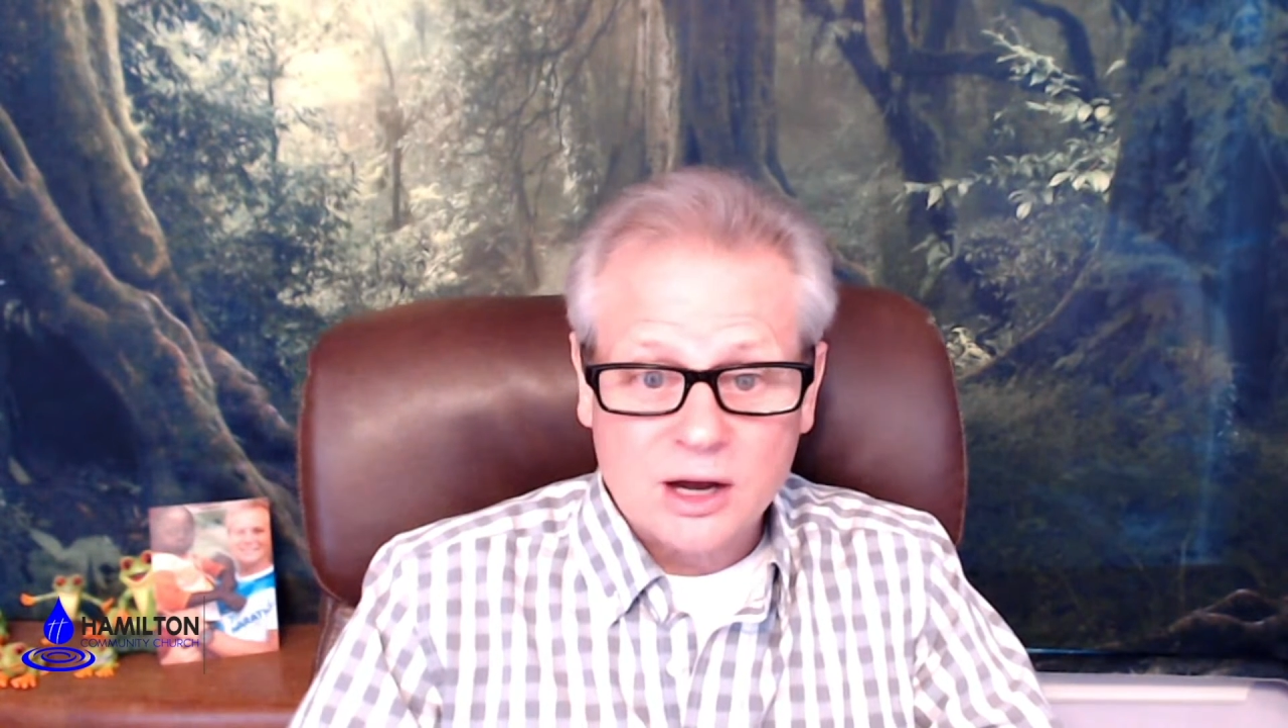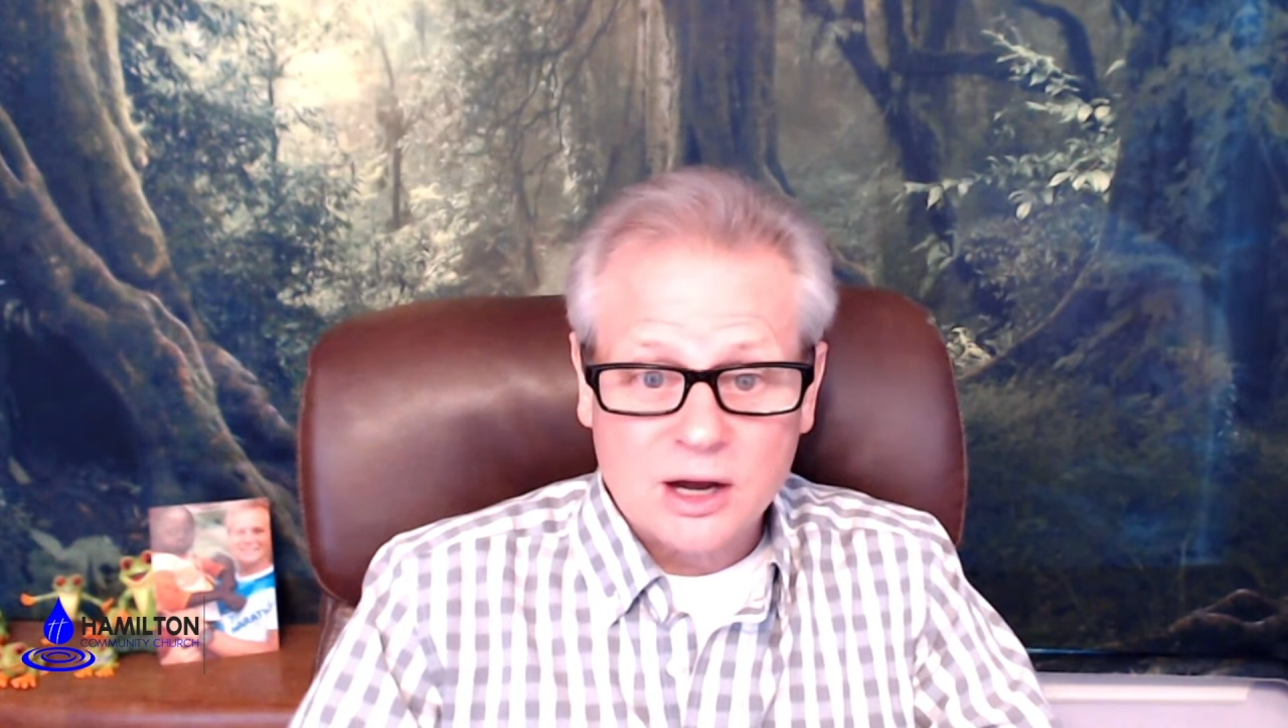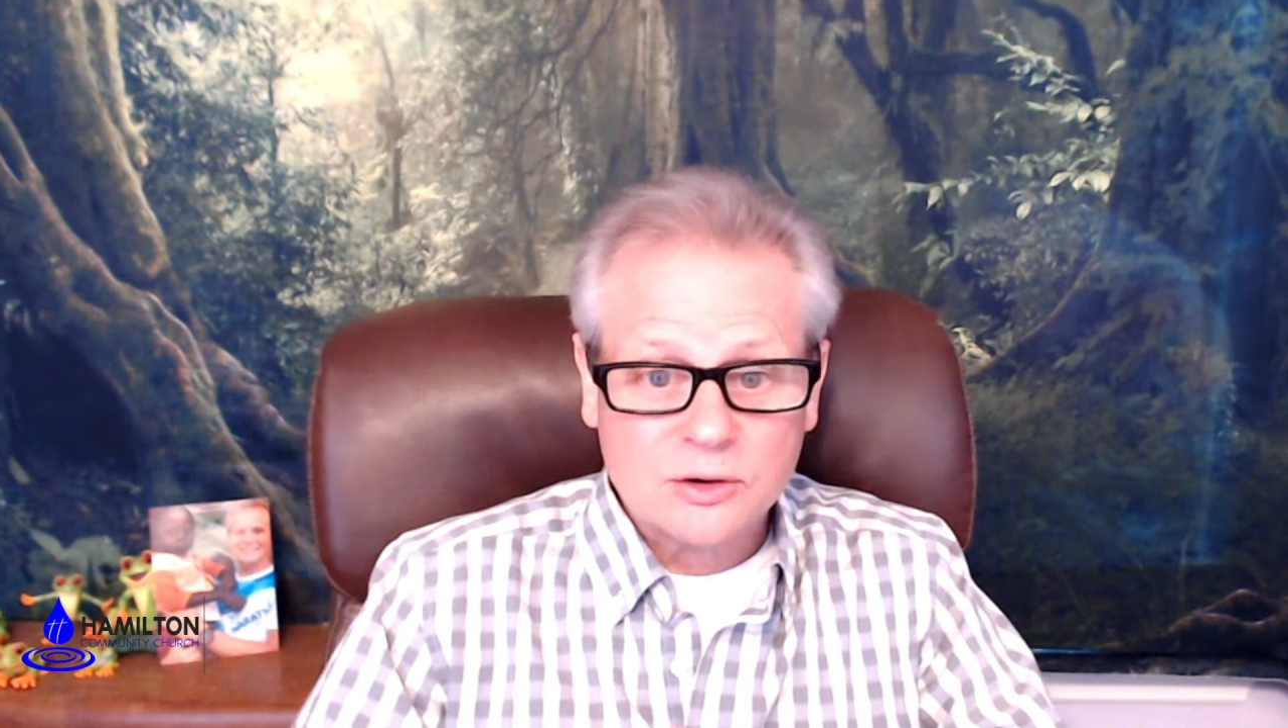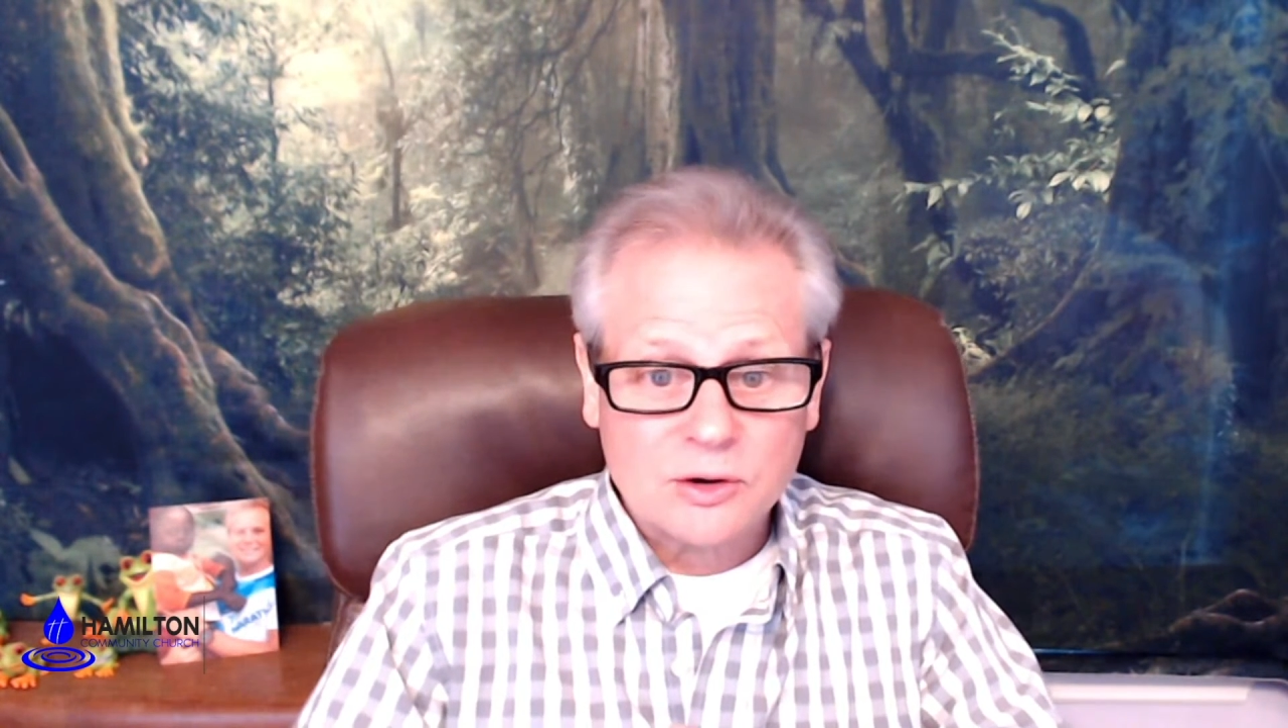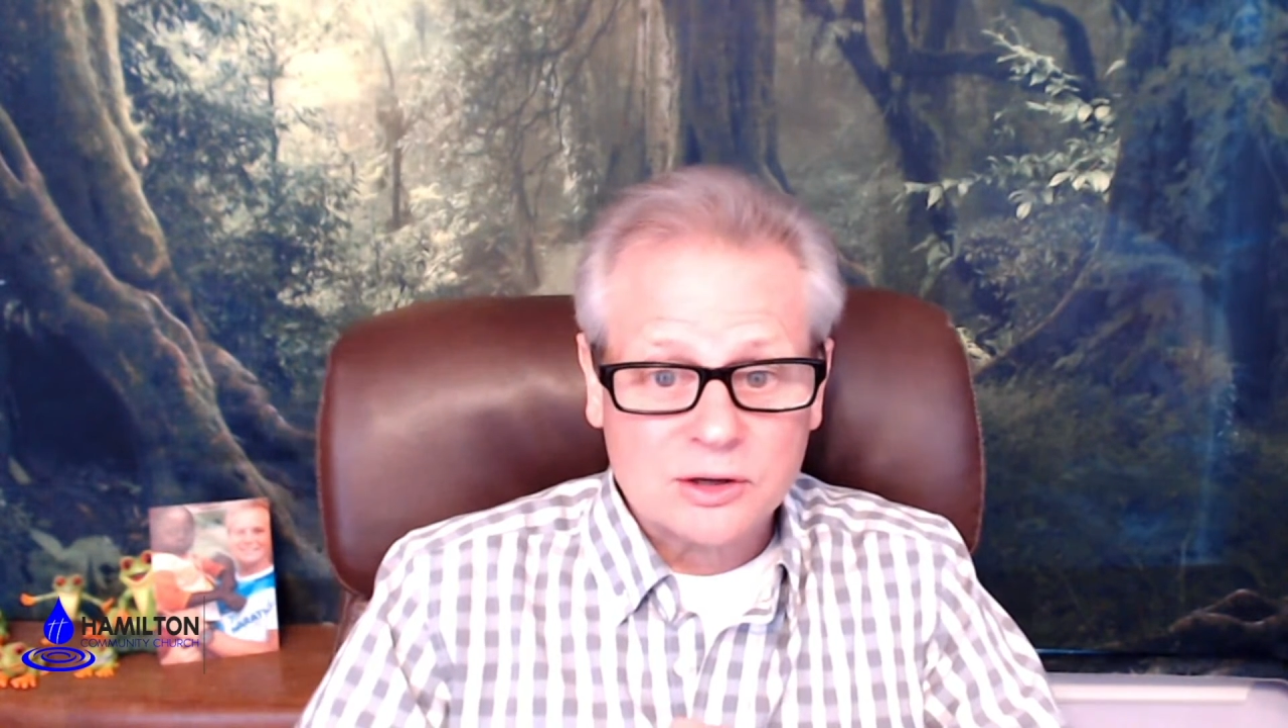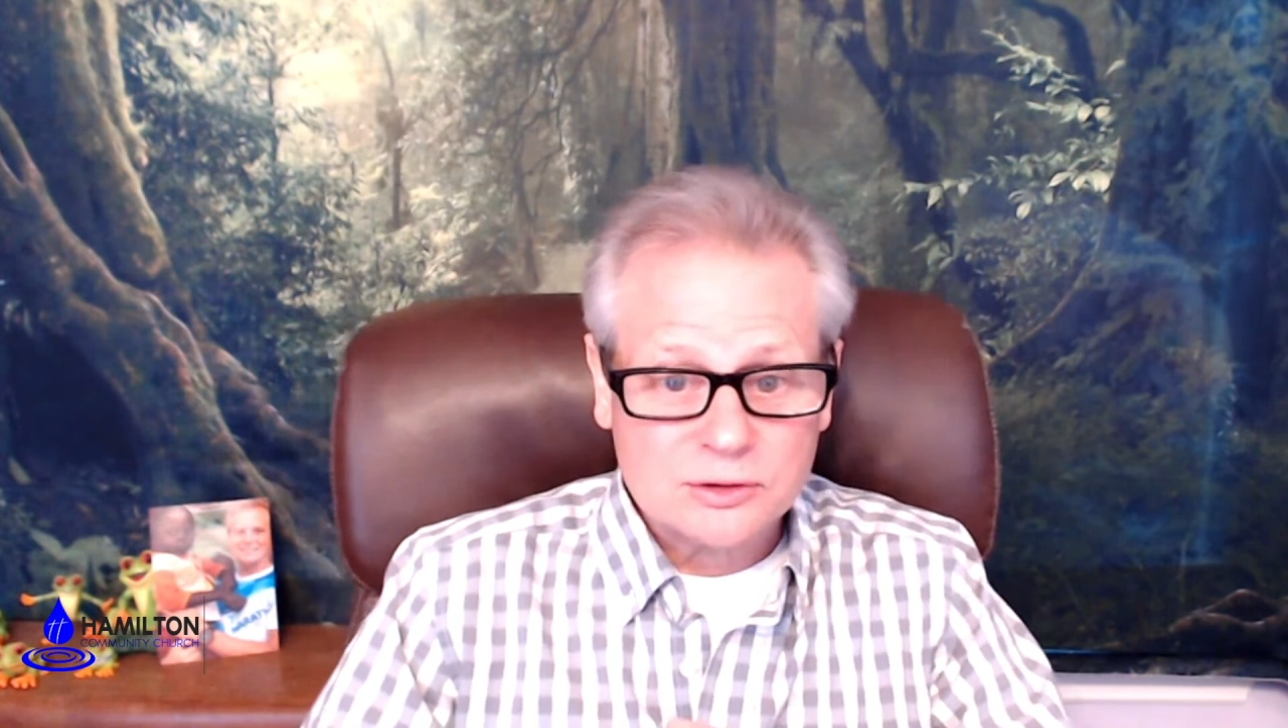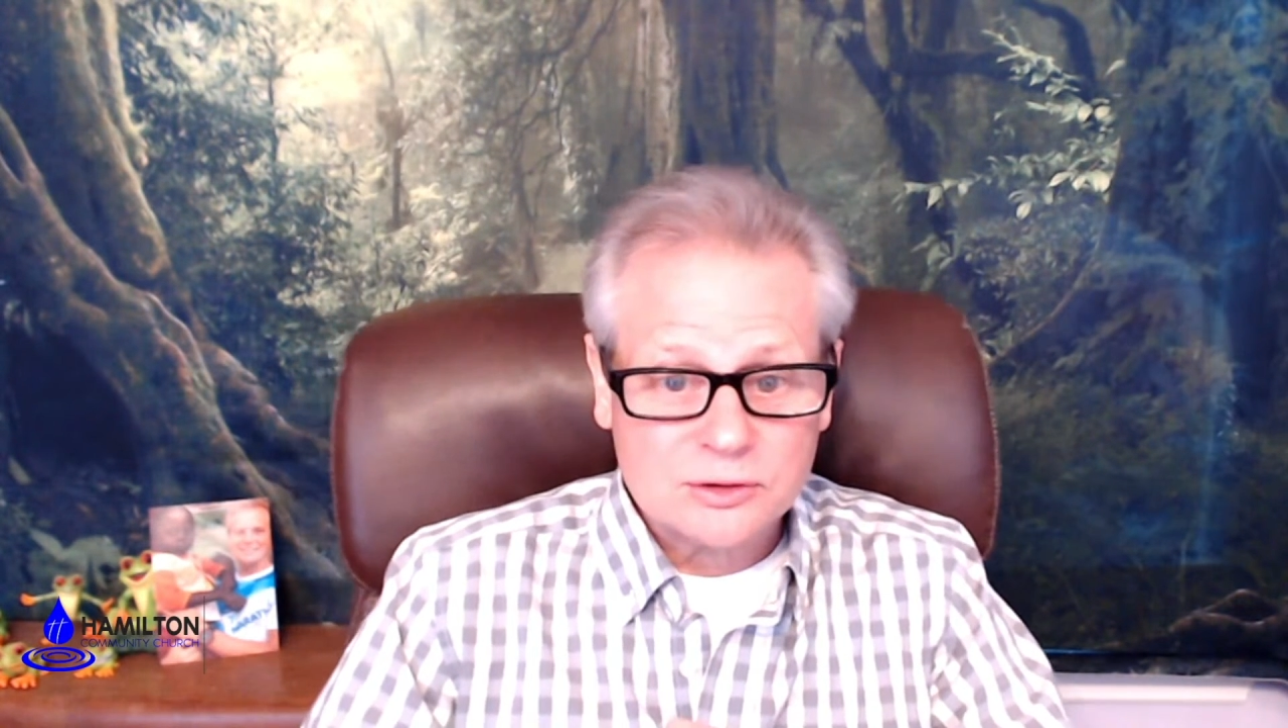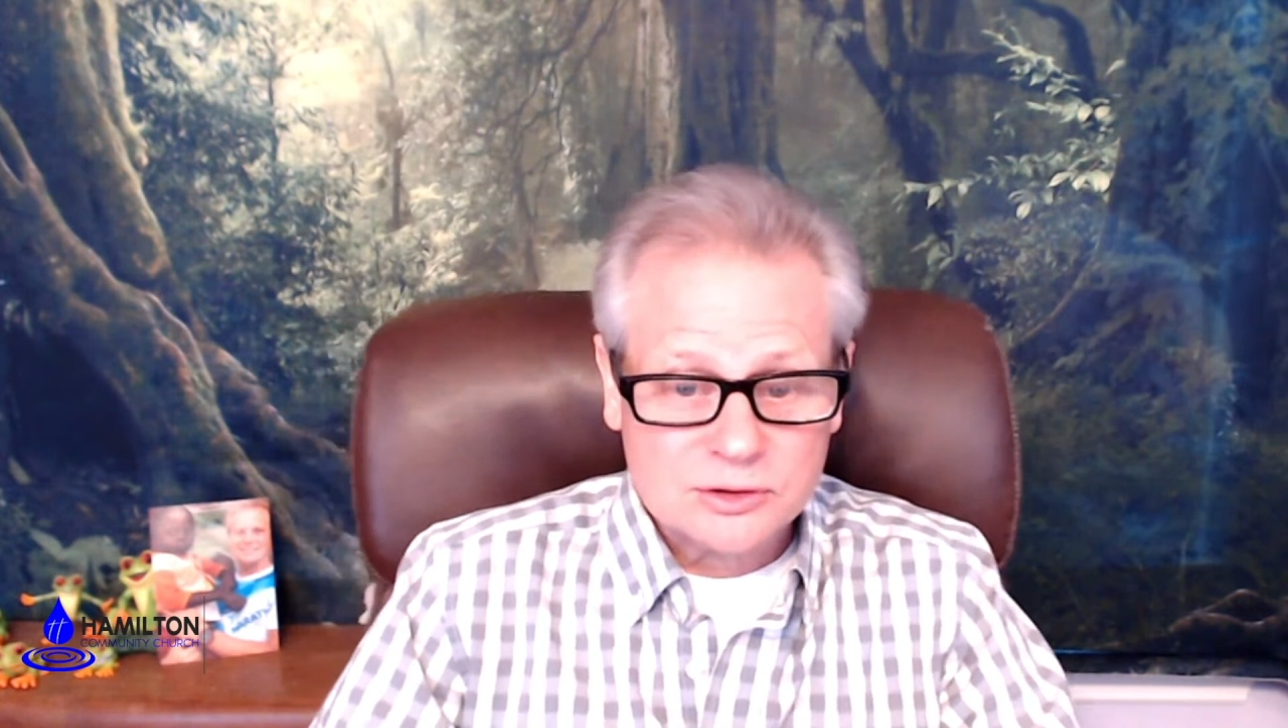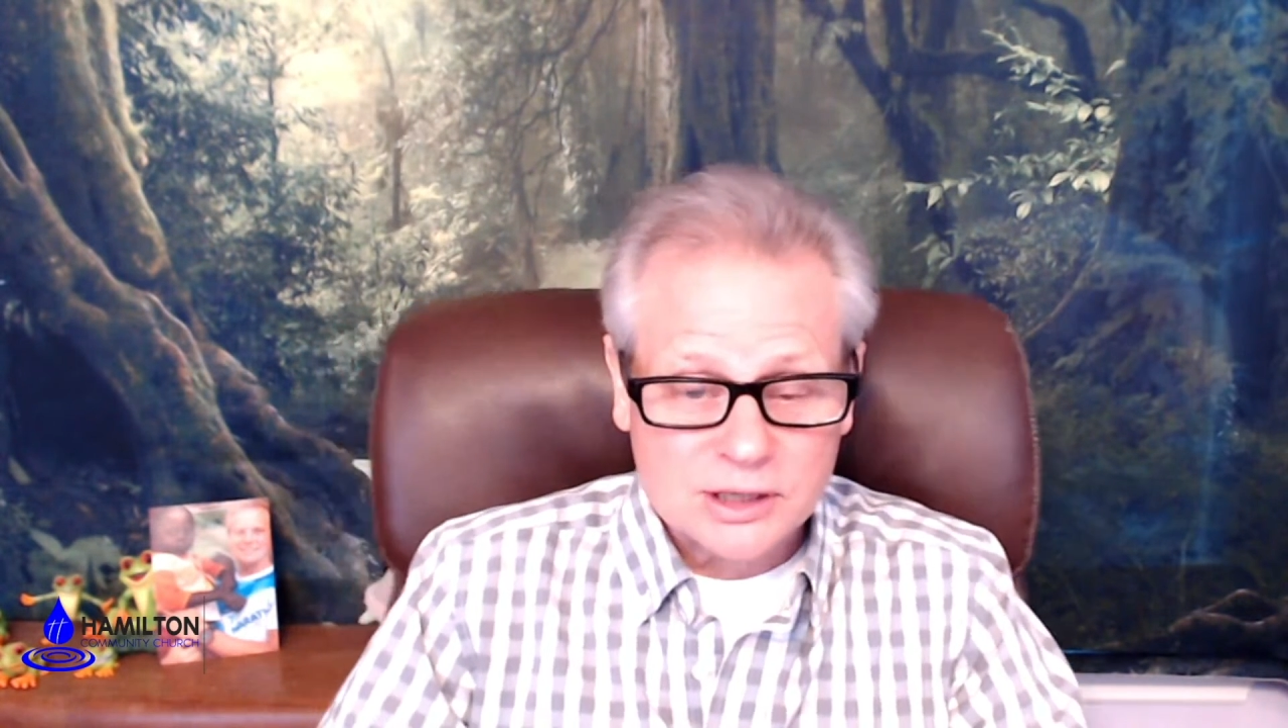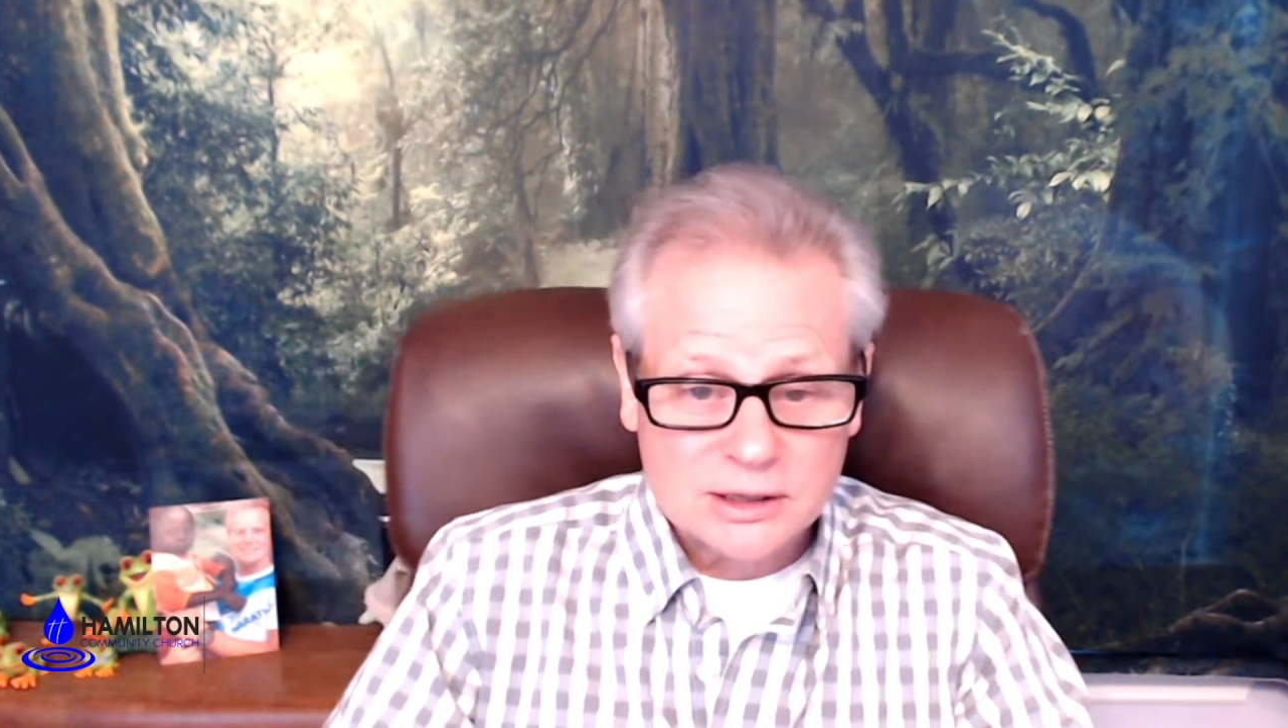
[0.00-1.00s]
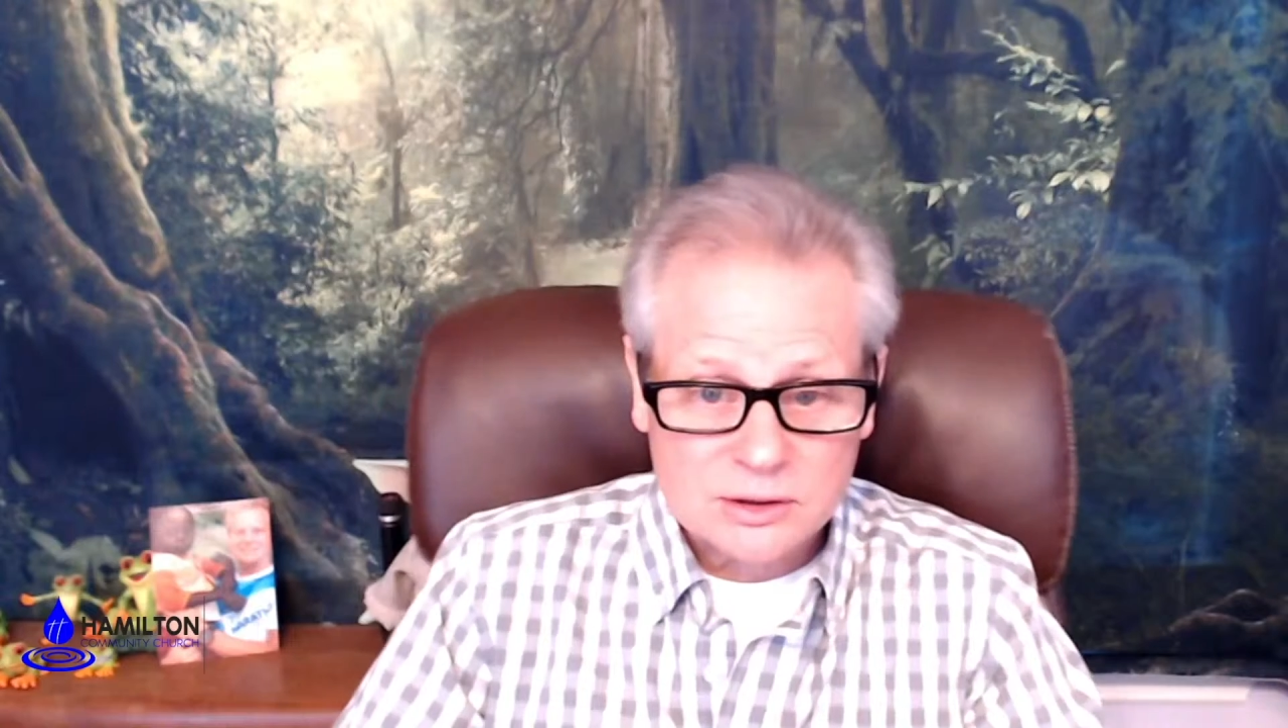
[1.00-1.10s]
to our Tuesday